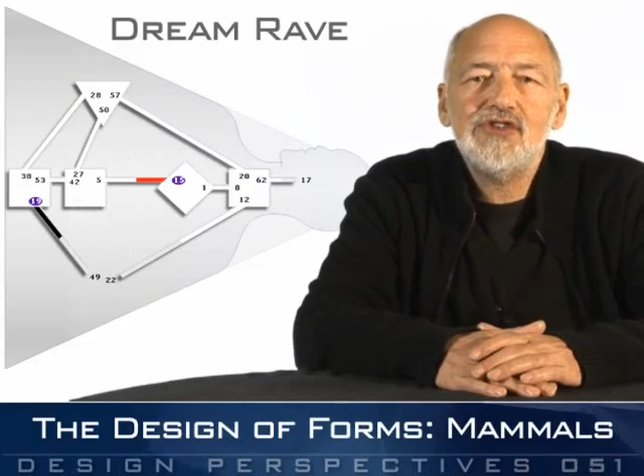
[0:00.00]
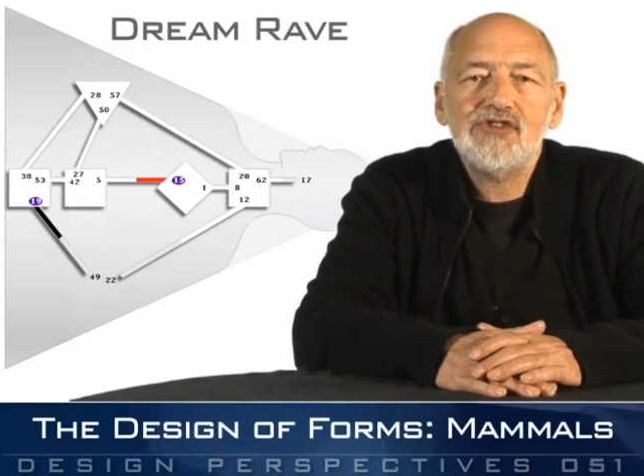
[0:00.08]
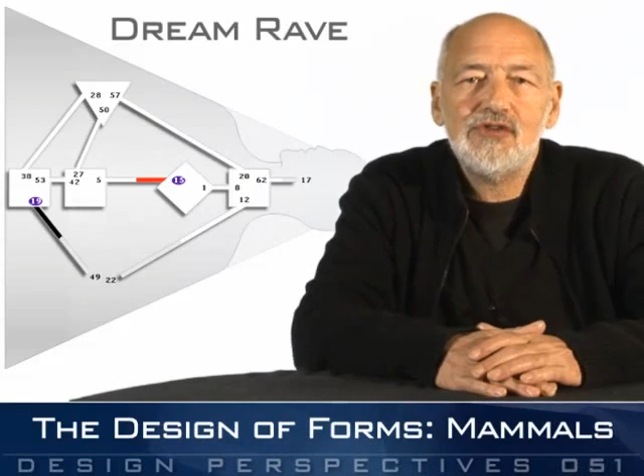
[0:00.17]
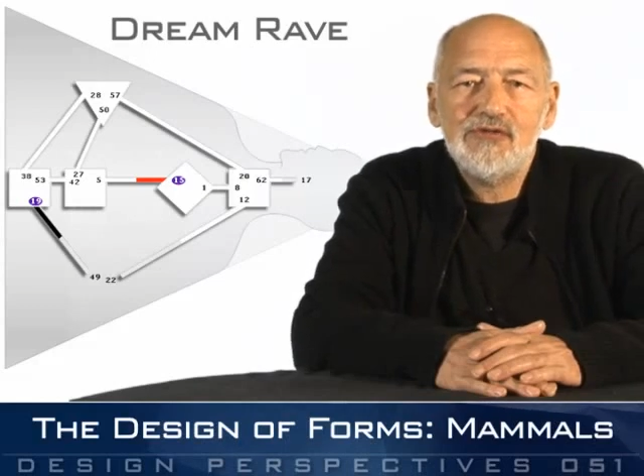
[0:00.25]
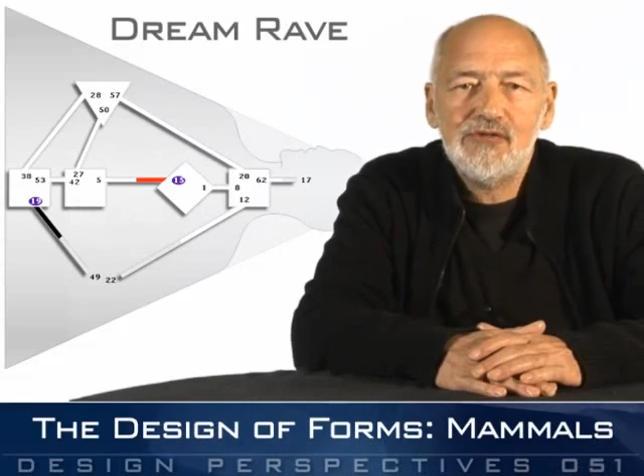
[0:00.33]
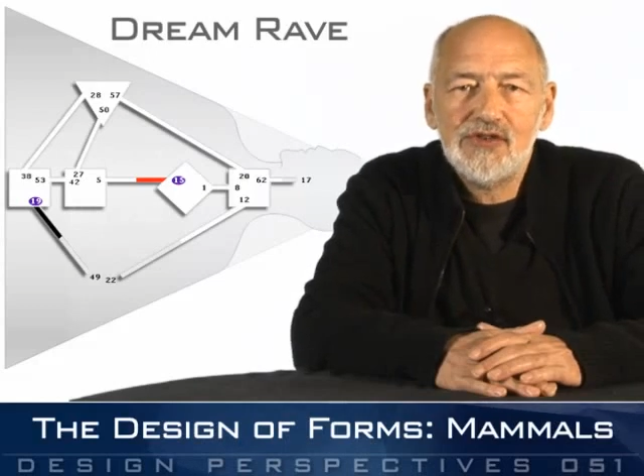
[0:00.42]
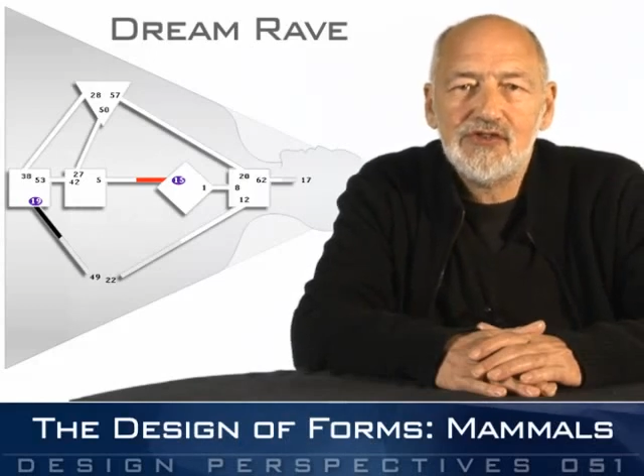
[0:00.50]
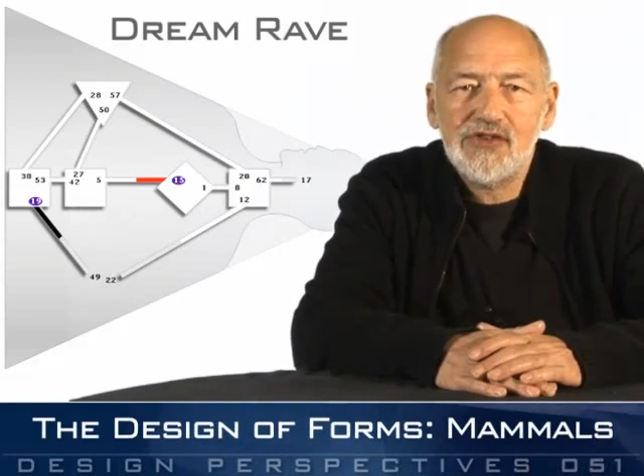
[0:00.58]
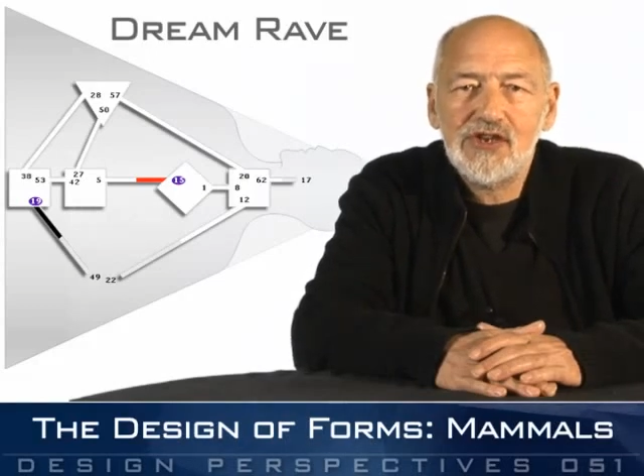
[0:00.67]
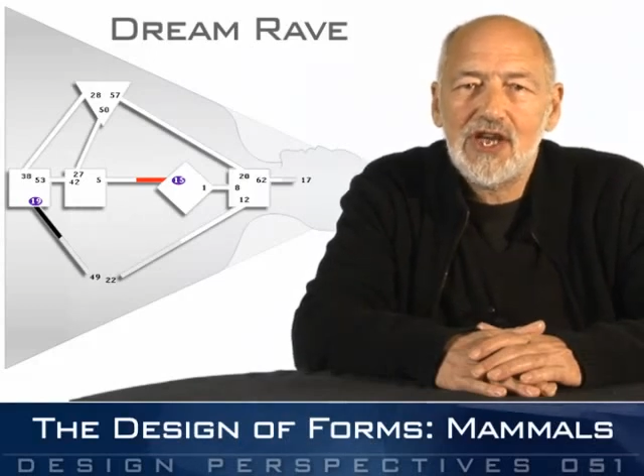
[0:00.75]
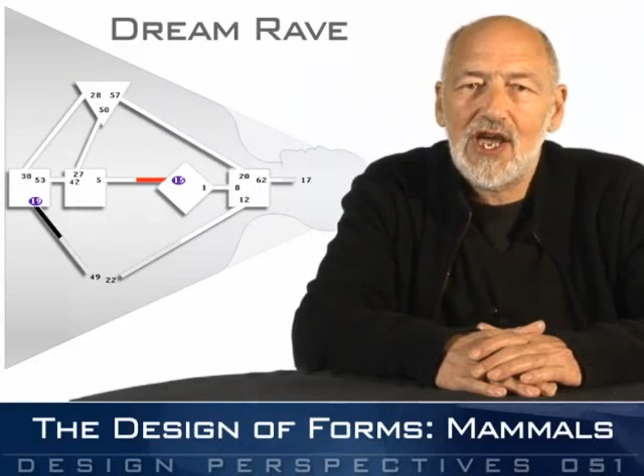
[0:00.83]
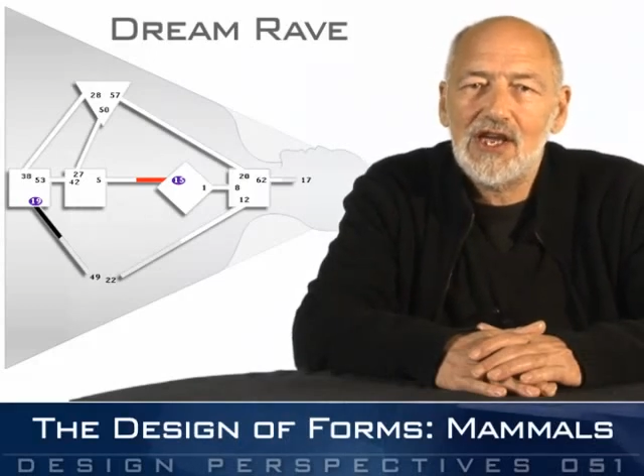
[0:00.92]

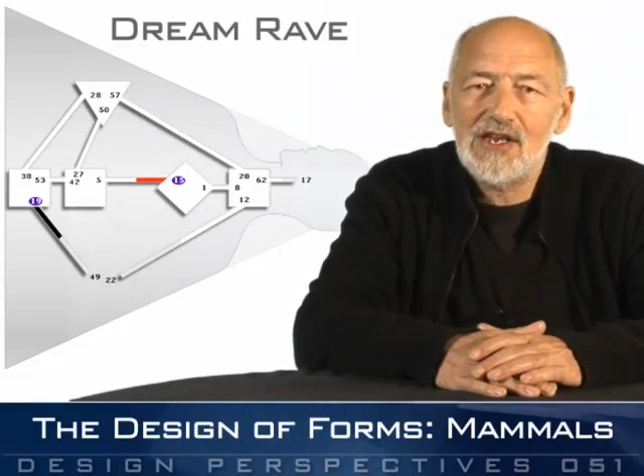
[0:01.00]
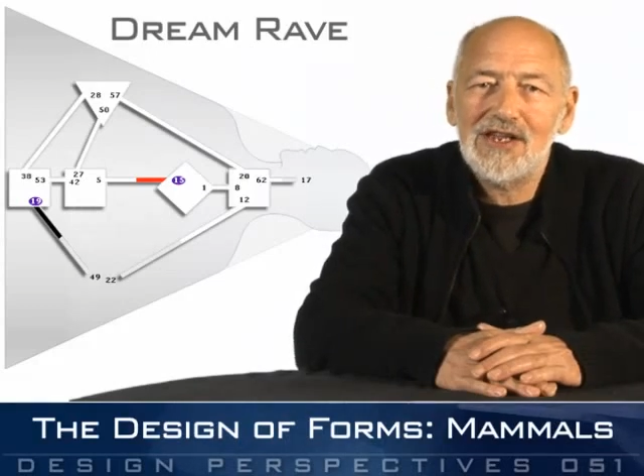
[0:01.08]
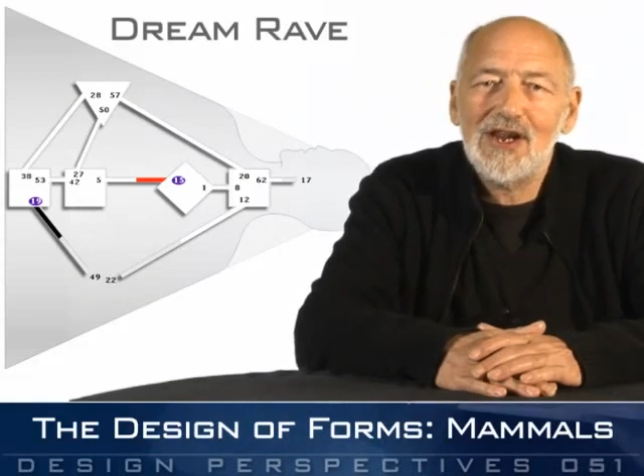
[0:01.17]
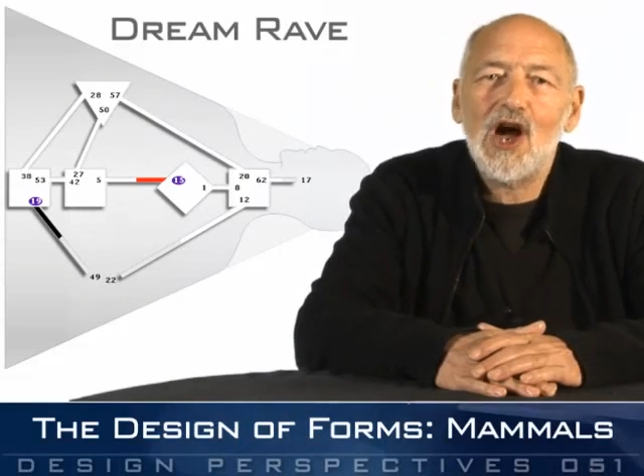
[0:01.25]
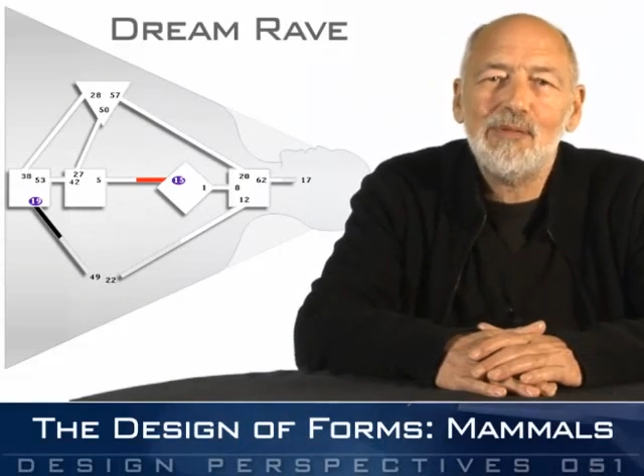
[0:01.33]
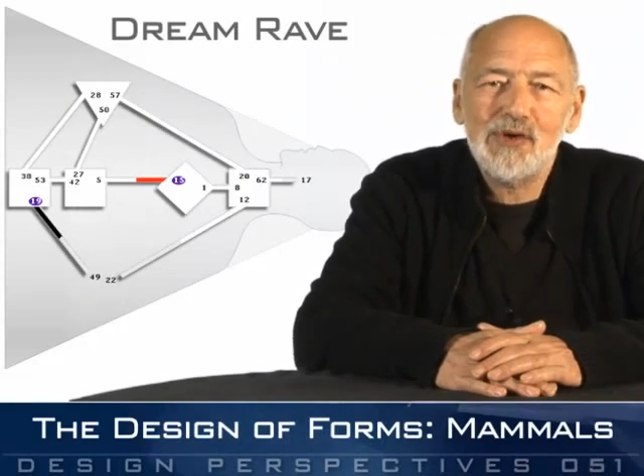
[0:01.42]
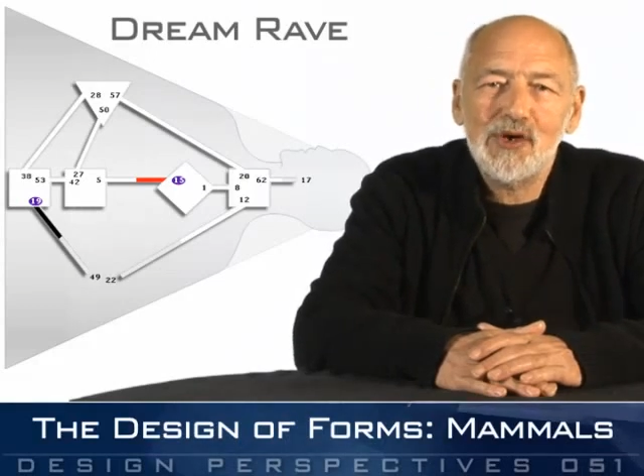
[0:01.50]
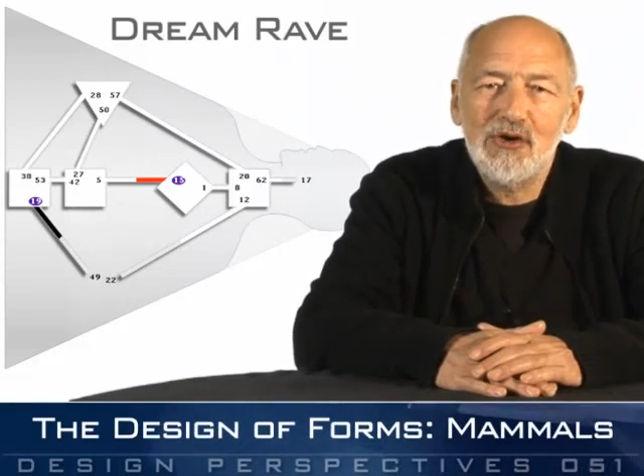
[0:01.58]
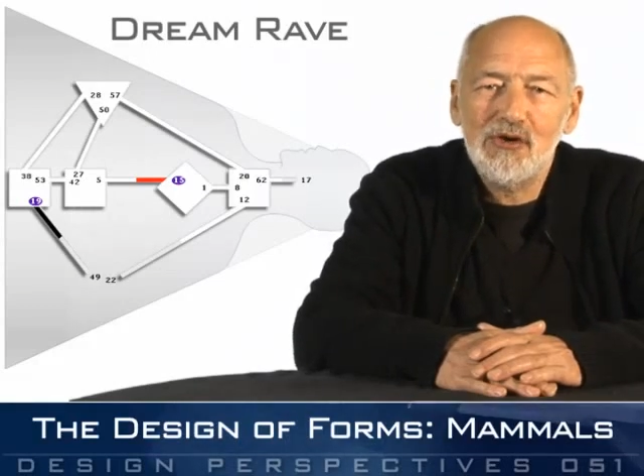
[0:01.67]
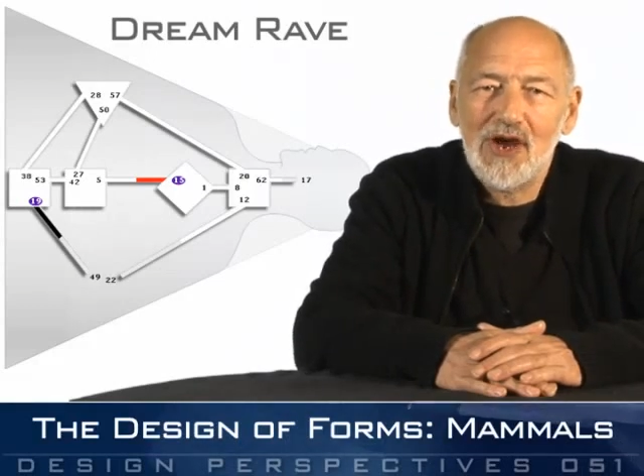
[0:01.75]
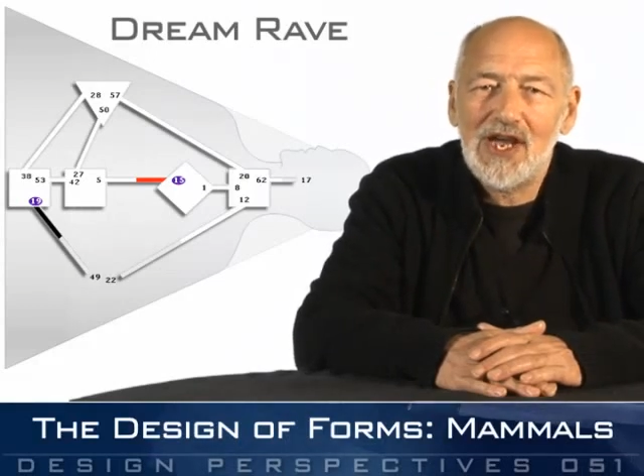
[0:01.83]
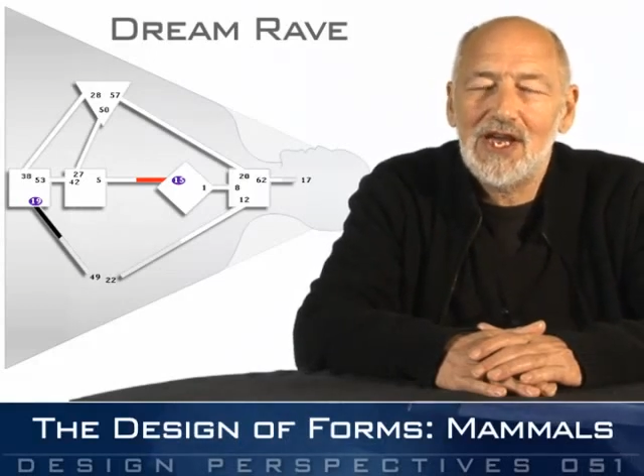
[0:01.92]
sophisticated
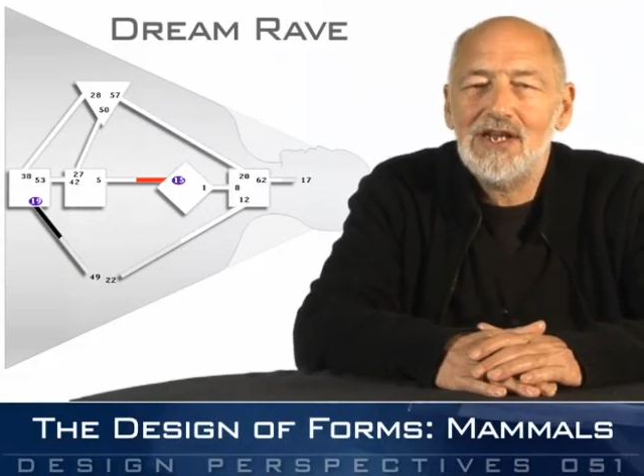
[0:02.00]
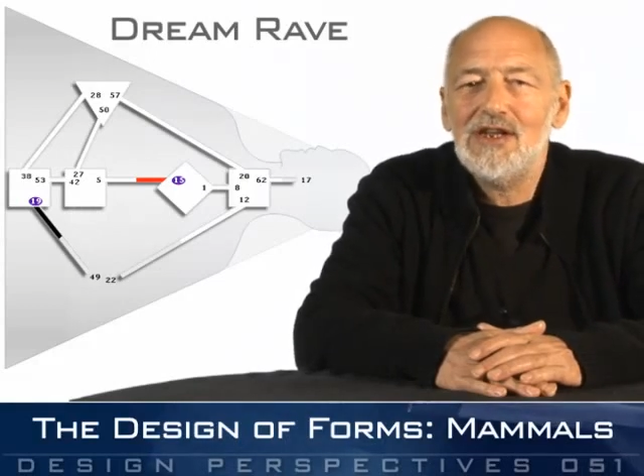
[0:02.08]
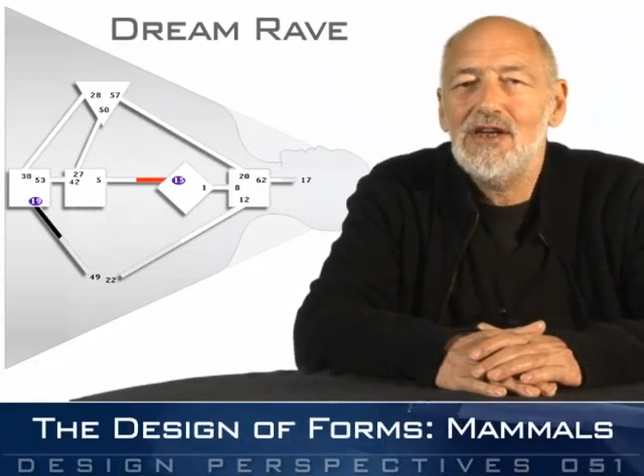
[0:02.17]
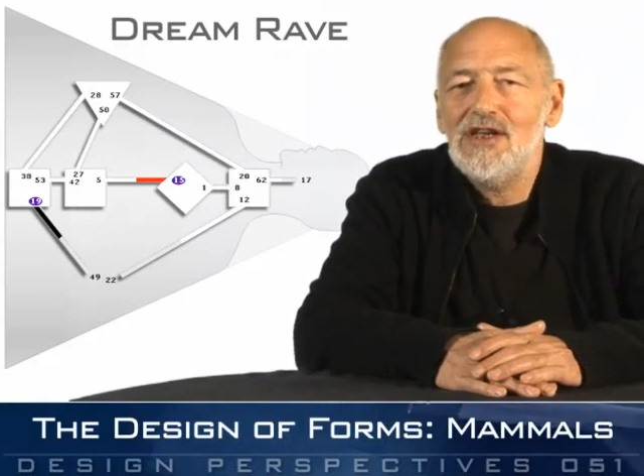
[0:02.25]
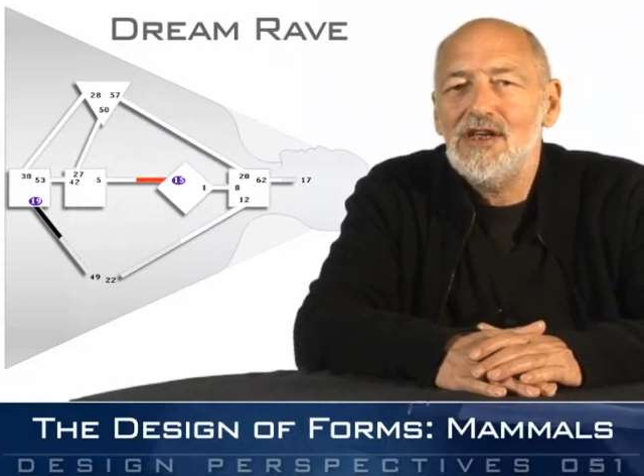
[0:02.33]
upgrade